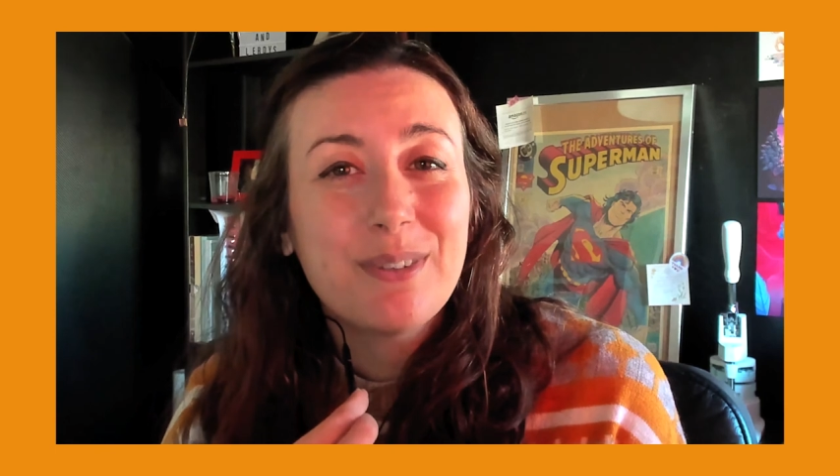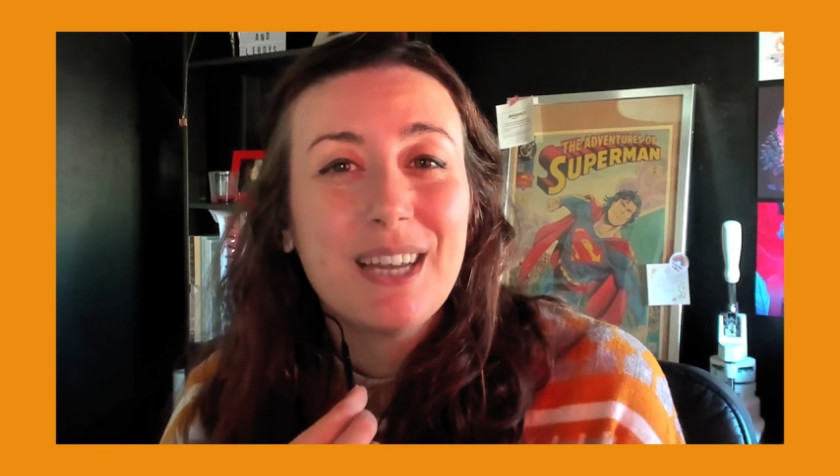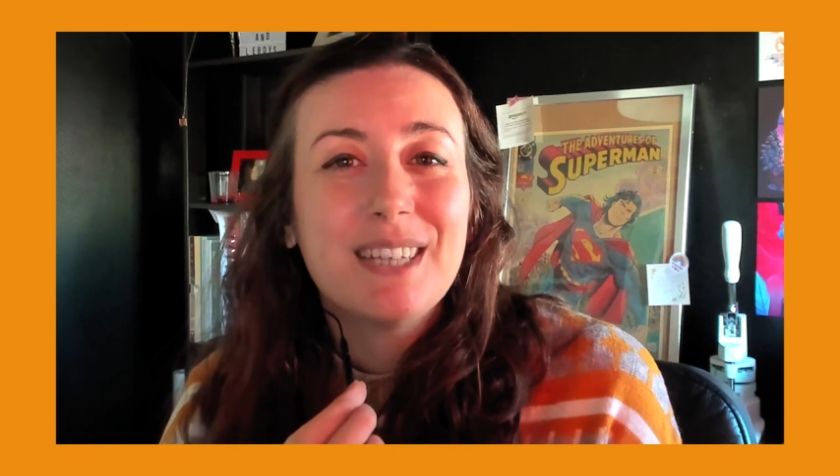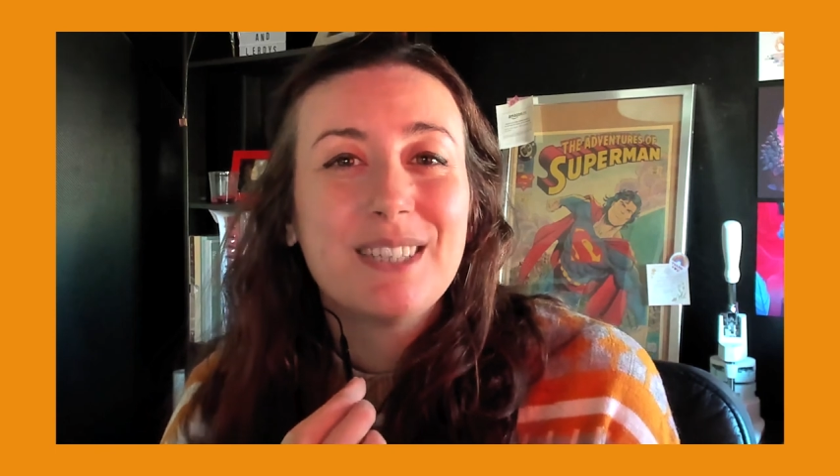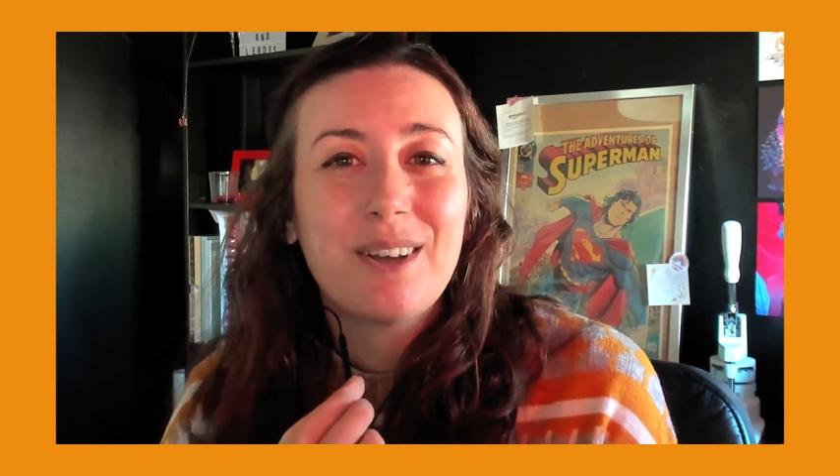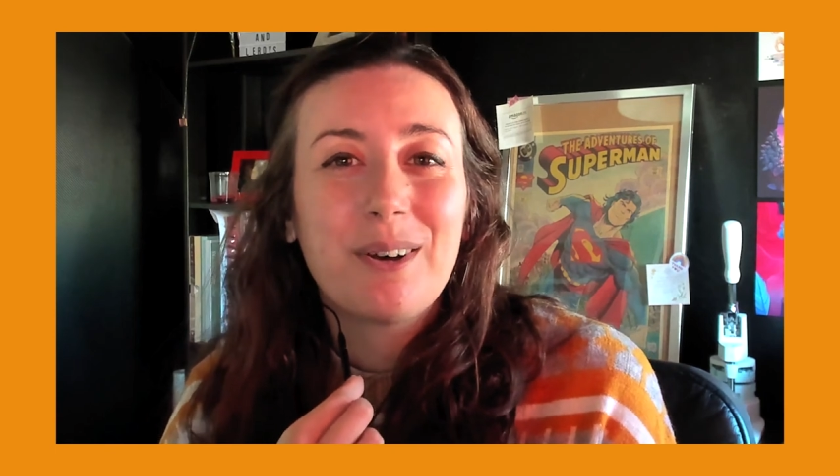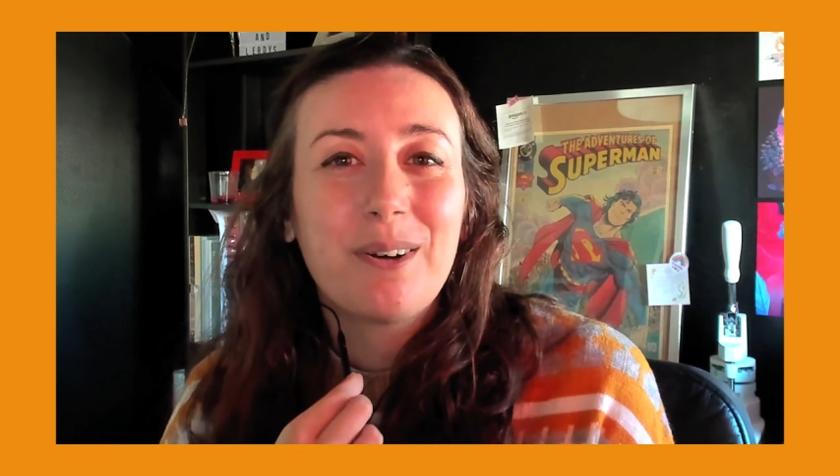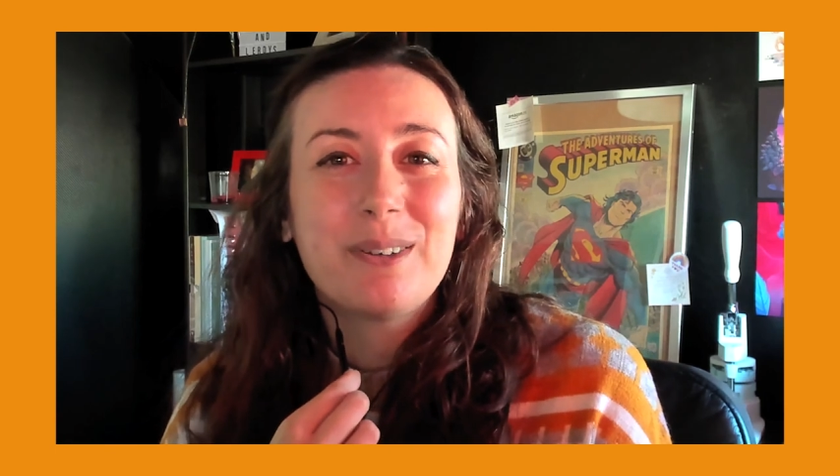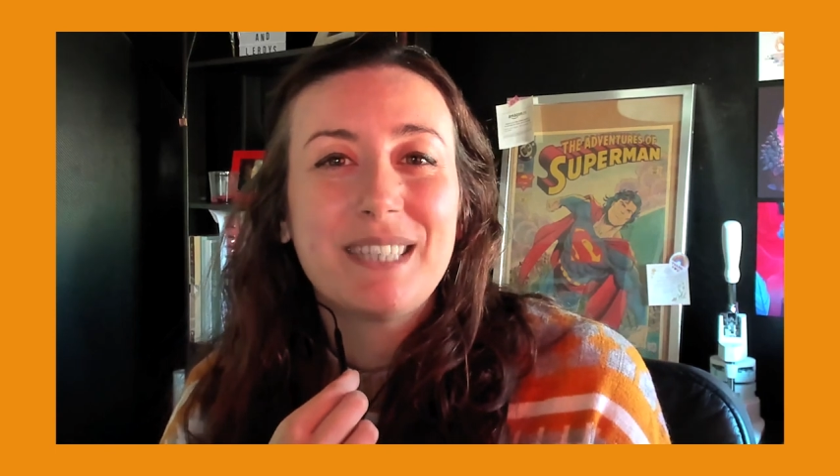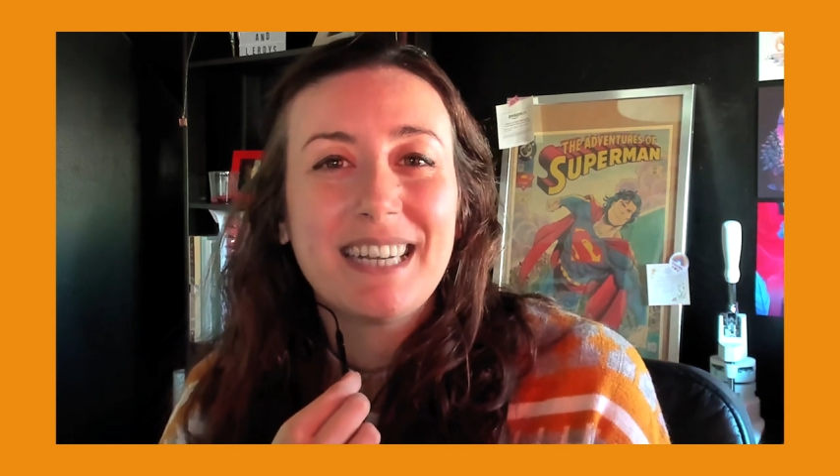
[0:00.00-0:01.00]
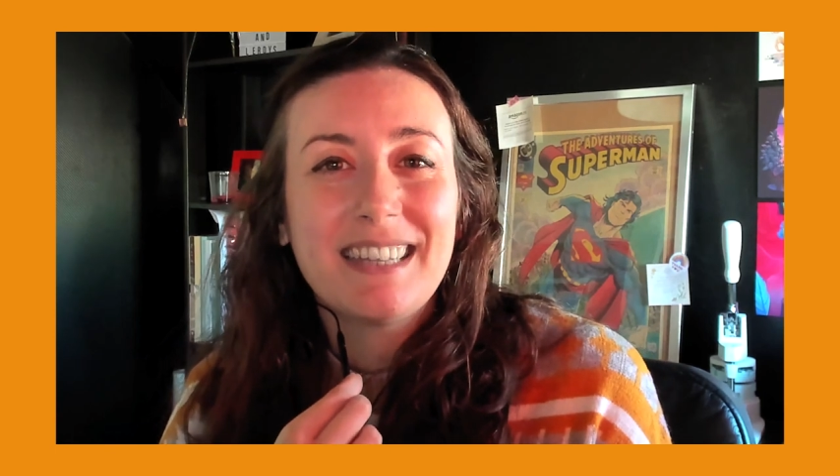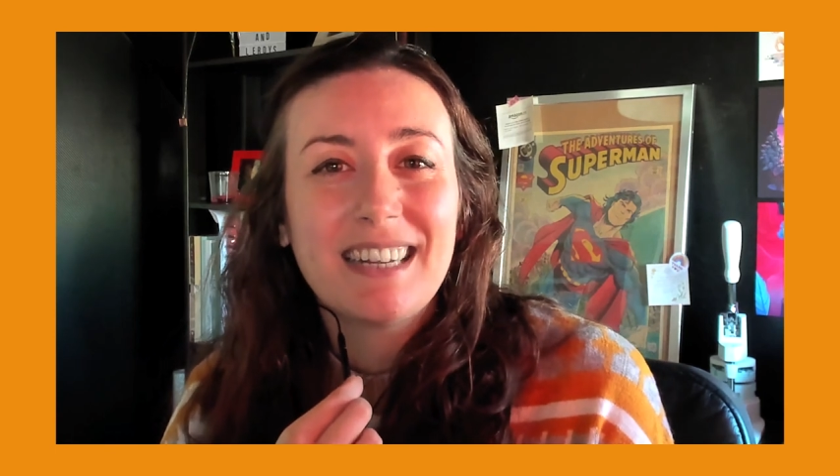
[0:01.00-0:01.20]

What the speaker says: So say that